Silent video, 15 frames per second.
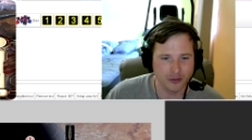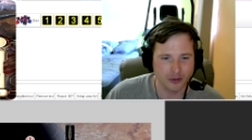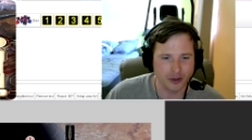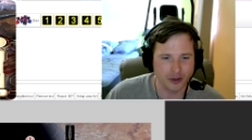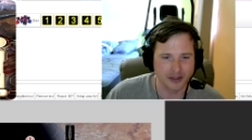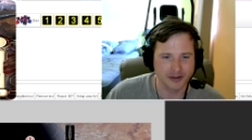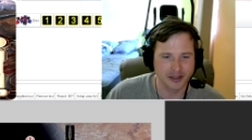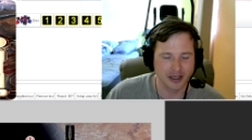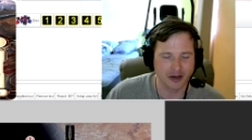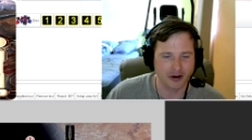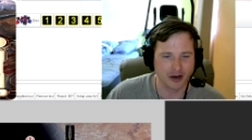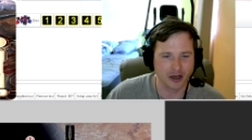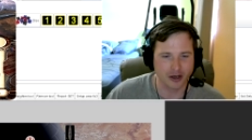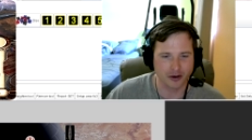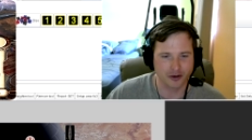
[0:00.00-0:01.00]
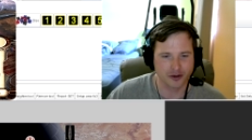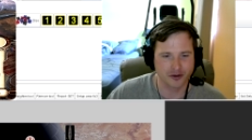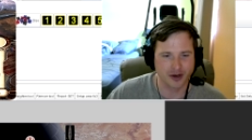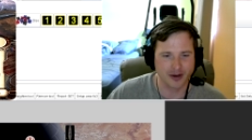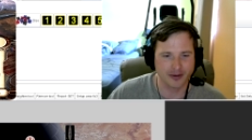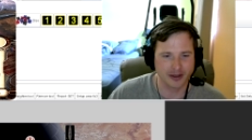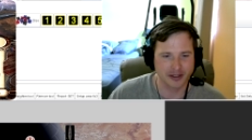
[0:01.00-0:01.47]
We're going to say our is
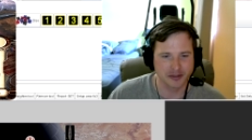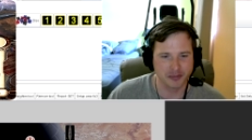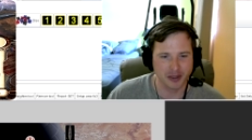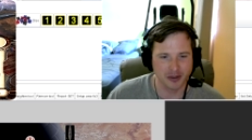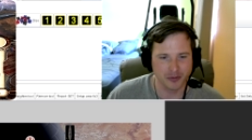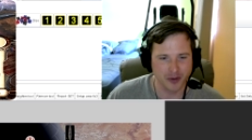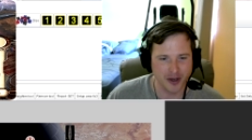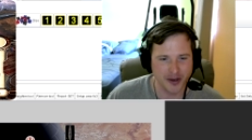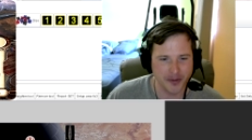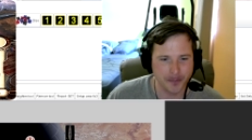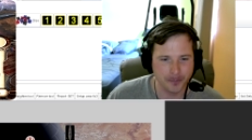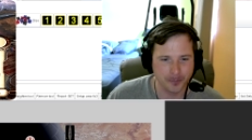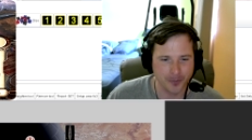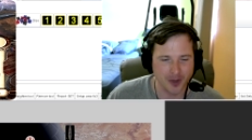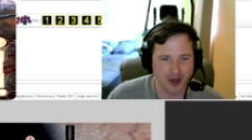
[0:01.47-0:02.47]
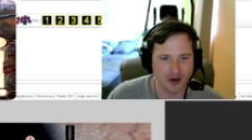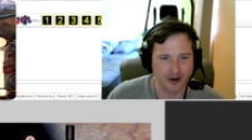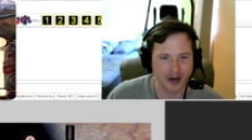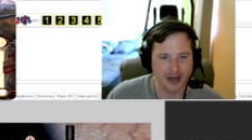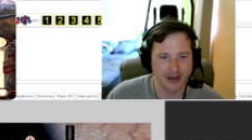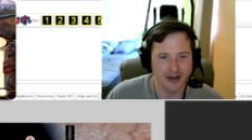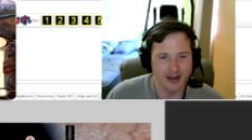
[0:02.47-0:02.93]
traveling at speed 1. All
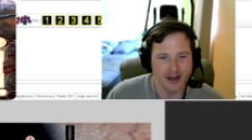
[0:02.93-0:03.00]
right.